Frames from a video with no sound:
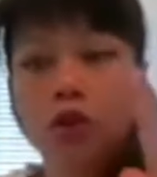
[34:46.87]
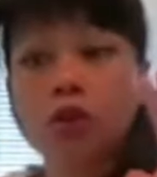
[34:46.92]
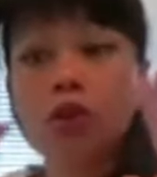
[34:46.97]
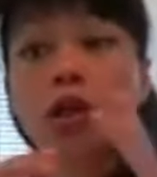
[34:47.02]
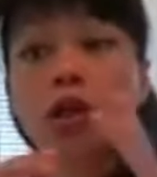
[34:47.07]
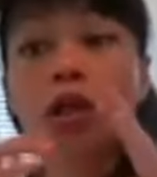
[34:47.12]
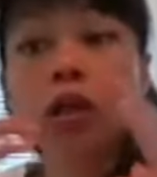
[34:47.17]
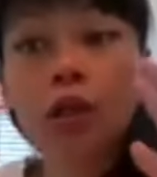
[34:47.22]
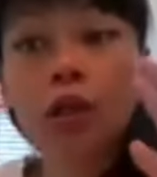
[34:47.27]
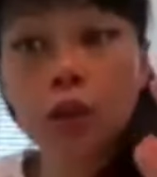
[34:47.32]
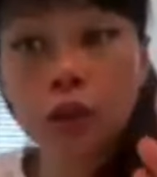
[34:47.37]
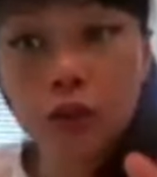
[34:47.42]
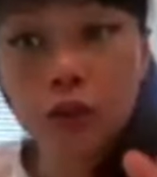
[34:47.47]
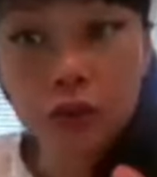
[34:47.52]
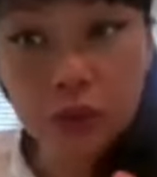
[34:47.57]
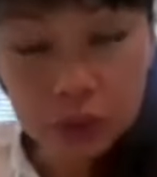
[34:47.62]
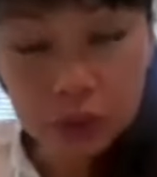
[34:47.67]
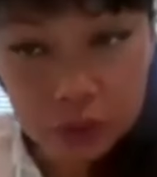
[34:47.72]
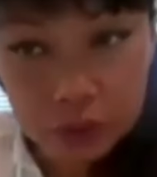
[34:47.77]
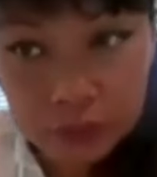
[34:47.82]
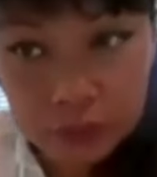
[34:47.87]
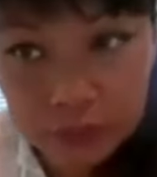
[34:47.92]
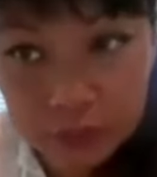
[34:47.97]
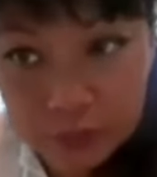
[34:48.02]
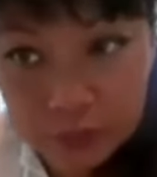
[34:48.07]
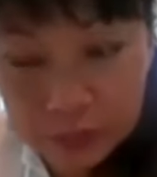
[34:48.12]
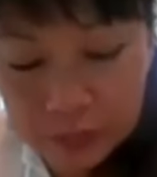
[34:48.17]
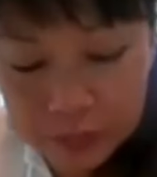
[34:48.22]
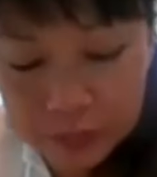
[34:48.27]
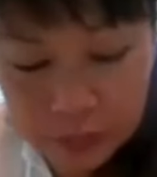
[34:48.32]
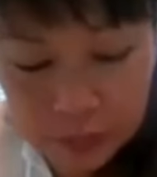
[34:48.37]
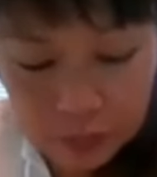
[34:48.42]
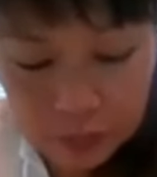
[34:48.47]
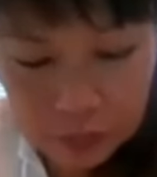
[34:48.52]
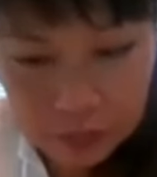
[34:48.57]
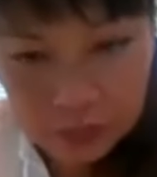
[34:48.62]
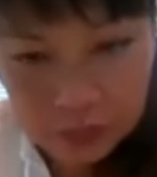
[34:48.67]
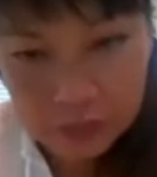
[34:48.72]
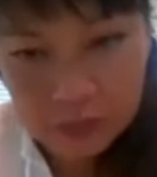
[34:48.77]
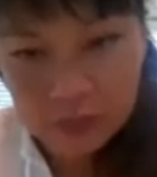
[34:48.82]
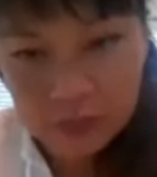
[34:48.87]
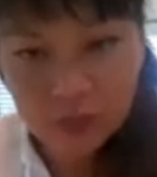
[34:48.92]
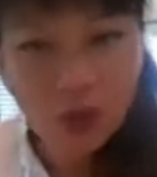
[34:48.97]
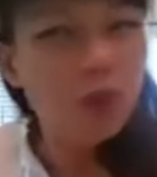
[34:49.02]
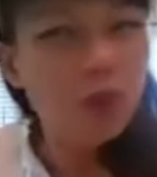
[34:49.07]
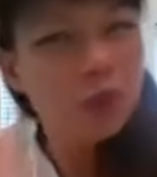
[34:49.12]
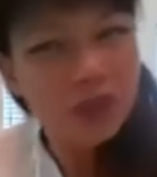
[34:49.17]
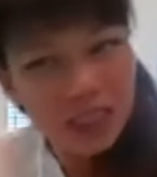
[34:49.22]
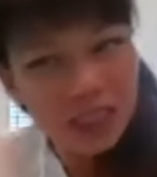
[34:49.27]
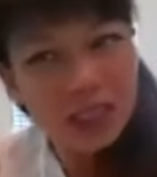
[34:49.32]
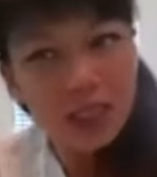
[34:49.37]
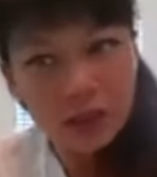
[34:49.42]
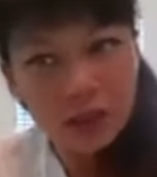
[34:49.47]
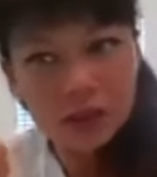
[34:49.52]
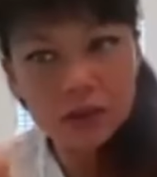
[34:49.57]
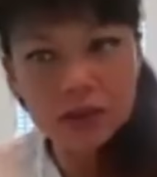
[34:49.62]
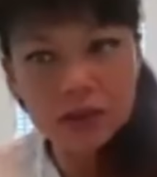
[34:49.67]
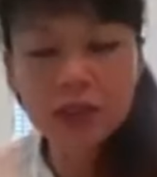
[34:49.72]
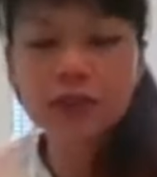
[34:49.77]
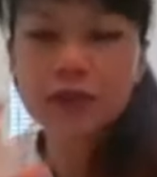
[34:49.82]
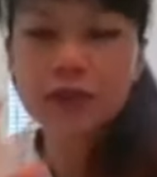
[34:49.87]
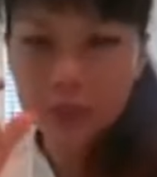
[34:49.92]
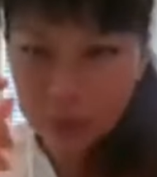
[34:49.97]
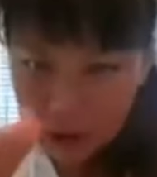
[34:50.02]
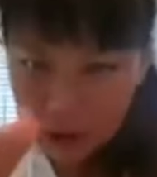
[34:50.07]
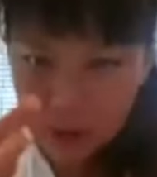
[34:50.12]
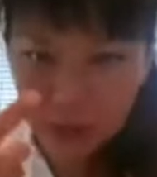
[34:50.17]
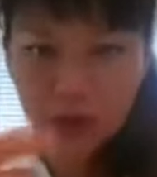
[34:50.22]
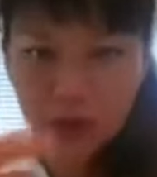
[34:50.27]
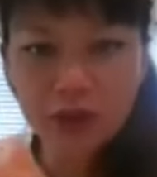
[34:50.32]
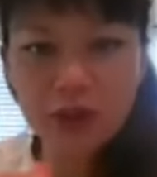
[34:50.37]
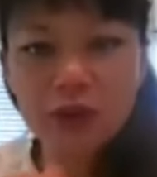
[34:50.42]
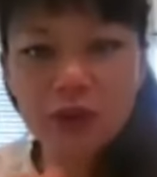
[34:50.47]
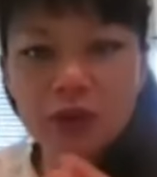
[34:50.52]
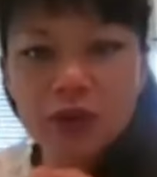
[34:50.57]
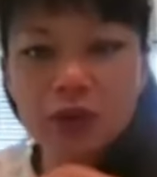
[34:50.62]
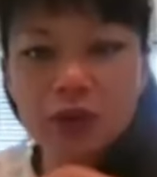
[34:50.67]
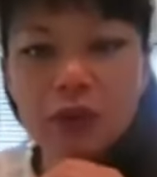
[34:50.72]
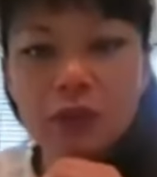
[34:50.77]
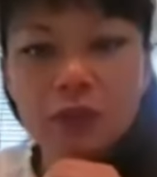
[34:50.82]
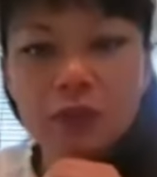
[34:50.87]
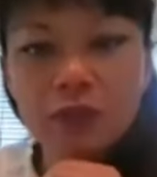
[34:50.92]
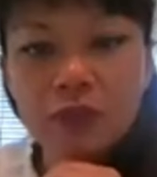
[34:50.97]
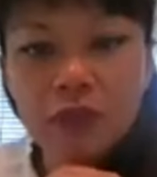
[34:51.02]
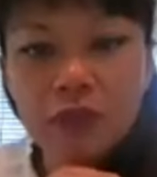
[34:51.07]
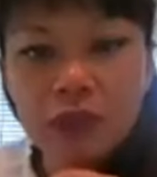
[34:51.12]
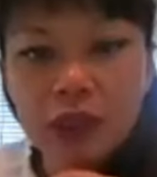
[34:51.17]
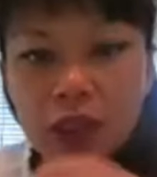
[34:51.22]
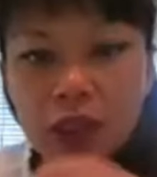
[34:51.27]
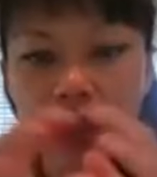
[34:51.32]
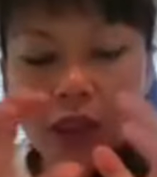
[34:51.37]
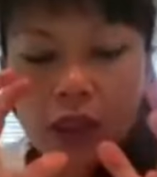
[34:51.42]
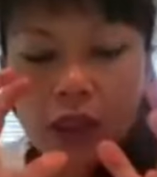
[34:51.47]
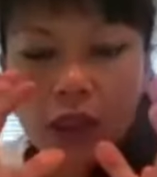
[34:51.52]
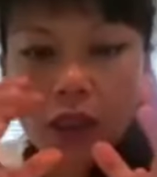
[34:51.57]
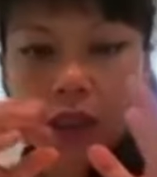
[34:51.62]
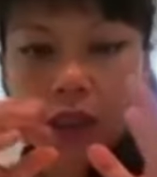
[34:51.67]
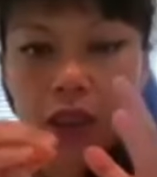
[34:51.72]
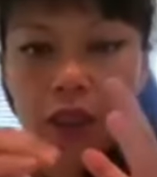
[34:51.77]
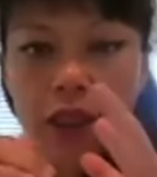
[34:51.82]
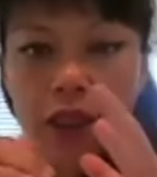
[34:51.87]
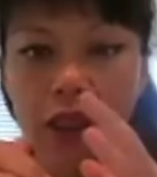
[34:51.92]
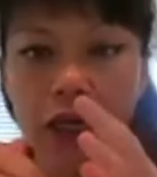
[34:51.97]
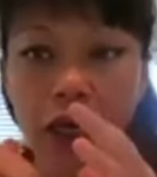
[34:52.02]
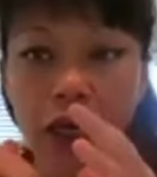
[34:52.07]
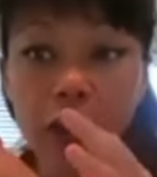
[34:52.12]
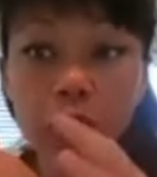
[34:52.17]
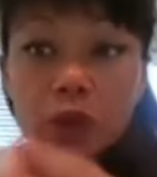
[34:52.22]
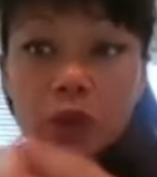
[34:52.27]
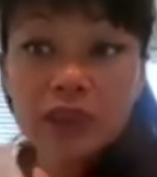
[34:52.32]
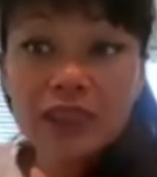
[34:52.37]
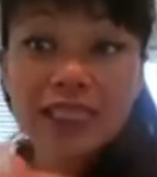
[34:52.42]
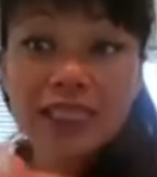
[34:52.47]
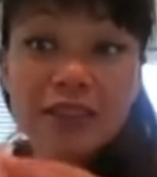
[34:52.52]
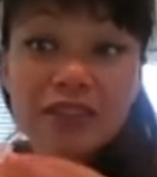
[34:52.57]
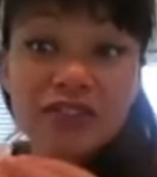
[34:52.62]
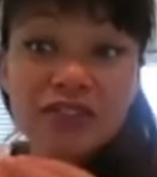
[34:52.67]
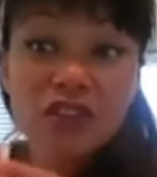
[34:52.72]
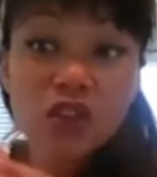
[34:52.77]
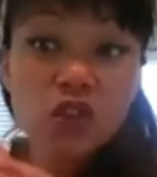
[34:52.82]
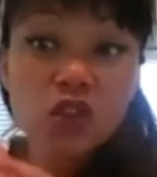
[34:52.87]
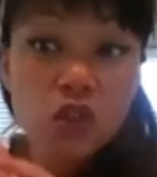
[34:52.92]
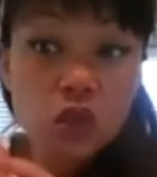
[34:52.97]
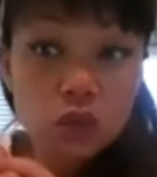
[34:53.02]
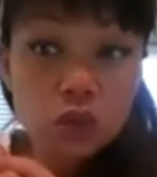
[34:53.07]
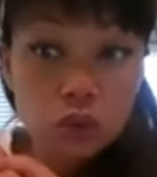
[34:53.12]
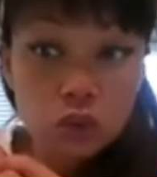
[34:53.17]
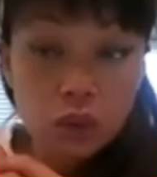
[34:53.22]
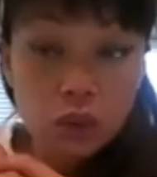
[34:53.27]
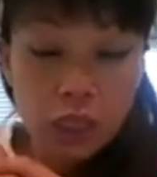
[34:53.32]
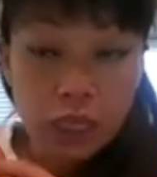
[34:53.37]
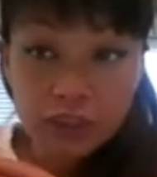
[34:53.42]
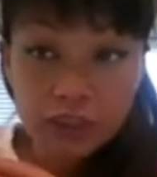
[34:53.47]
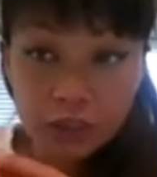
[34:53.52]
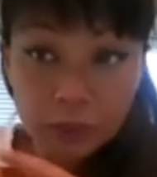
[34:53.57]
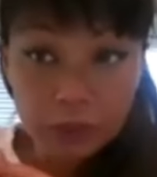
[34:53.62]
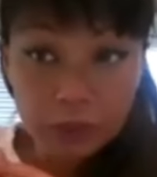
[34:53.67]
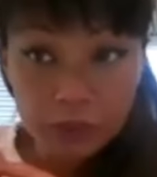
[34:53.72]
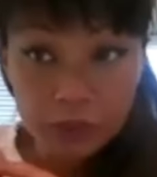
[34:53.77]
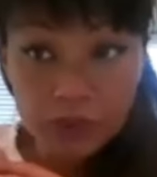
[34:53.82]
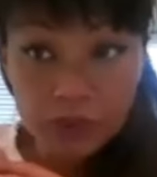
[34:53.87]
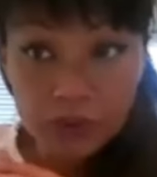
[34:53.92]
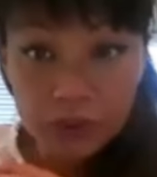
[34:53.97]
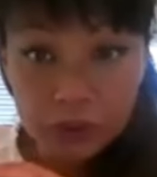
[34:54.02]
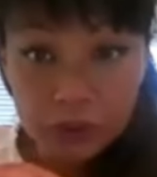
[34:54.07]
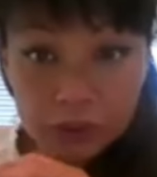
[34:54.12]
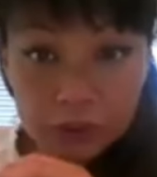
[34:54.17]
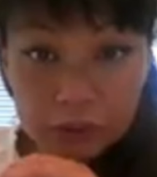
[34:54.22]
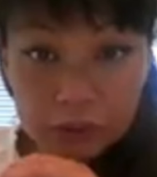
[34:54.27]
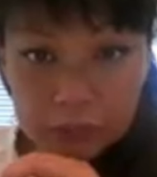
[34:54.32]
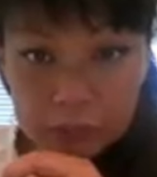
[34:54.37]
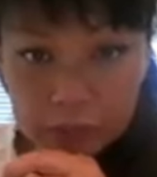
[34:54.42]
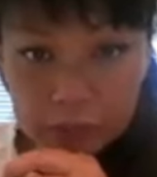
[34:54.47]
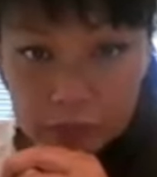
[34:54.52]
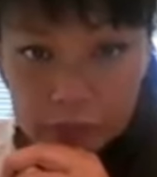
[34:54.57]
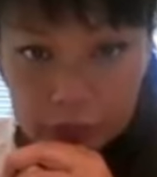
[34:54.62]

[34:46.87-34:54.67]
Too close, not really closing, but too close. I would say for you as a person,